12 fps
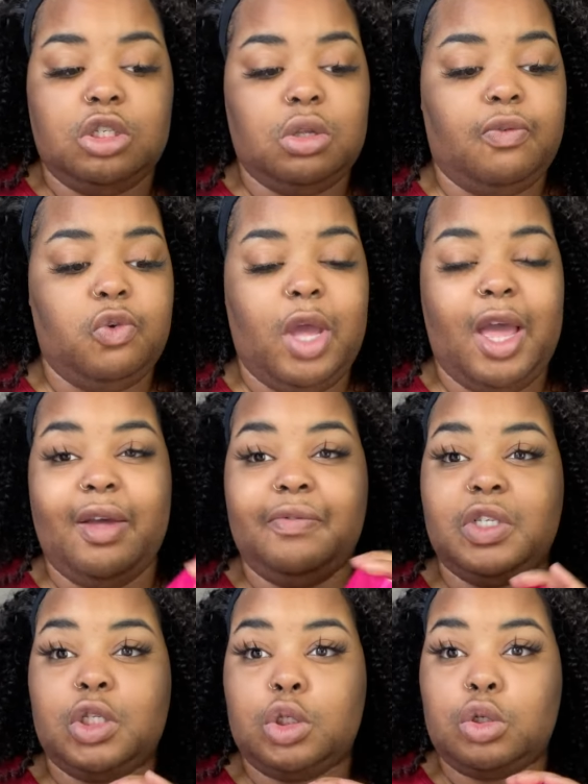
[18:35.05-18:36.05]
so if you have
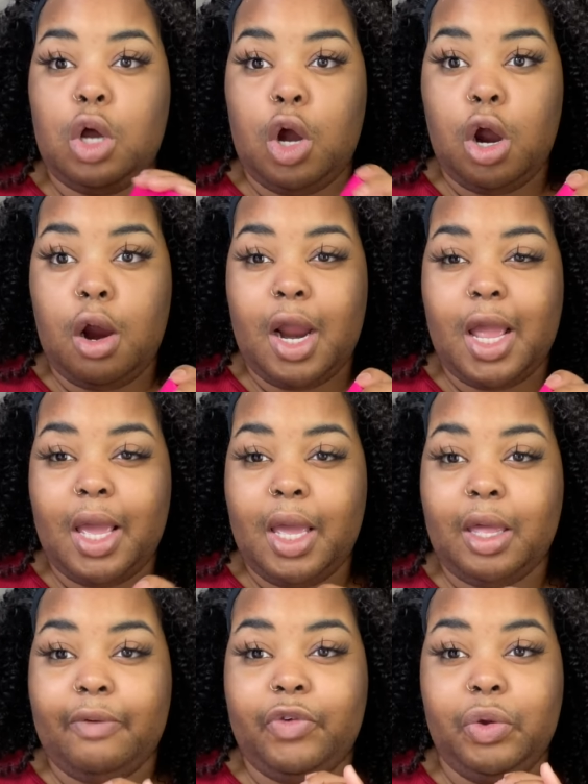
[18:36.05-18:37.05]

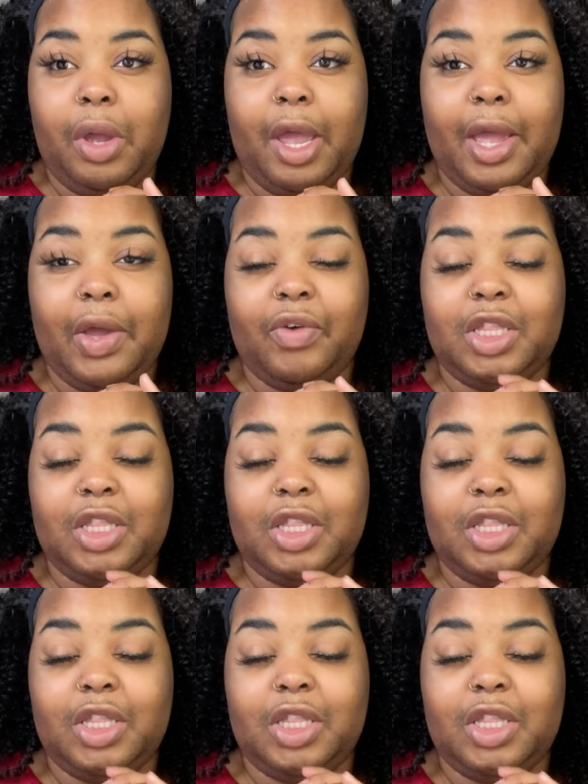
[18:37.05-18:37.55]
scarring, if you have,